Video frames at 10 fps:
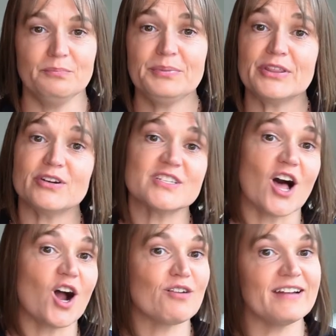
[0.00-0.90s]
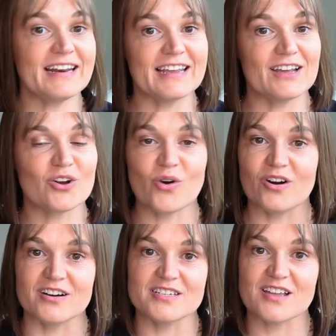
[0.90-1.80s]
but there's already a
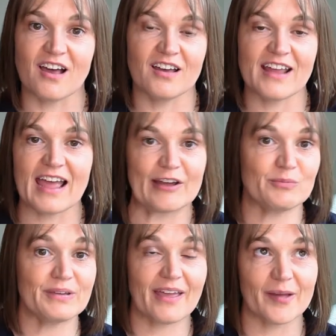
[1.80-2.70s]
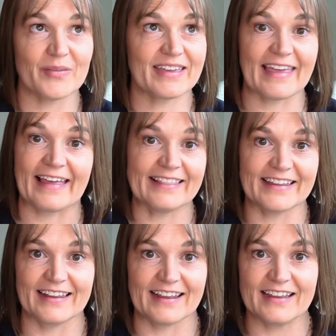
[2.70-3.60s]
course on how to become a cat
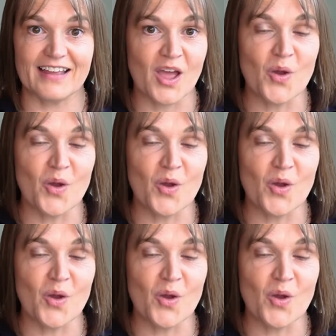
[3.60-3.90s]
lady.